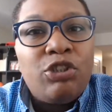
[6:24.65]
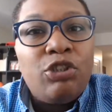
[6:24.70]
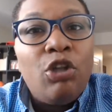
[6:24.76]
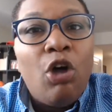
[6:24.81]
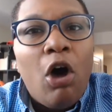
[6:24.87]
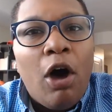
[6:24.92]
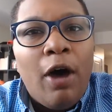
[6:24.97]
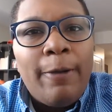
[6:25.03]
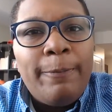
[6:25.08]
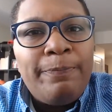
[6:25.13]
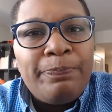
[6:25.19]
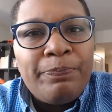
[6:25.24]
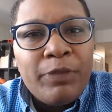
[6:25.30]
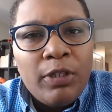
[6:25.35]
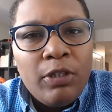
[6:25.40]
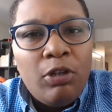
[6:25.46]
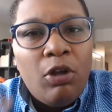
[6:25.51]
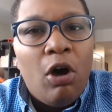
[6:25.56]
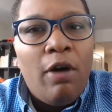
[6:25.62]
law,
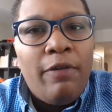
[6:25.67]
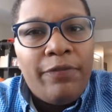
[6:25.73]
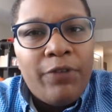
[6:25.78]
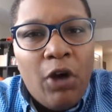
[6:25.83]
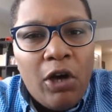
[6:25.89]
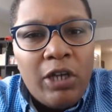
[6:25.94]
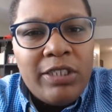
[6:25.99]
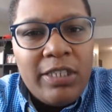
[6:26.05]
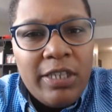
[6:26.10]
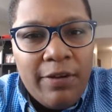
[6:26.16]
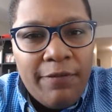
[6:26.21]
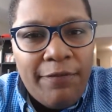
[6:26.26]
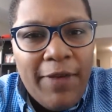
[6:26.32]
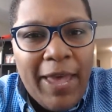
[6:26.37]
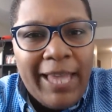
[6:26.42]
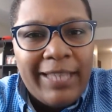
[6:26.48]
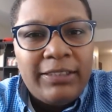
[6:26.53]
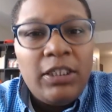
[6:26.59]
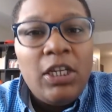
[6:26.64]
law of cause and
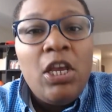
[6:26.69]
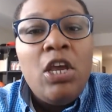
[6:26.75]
effect?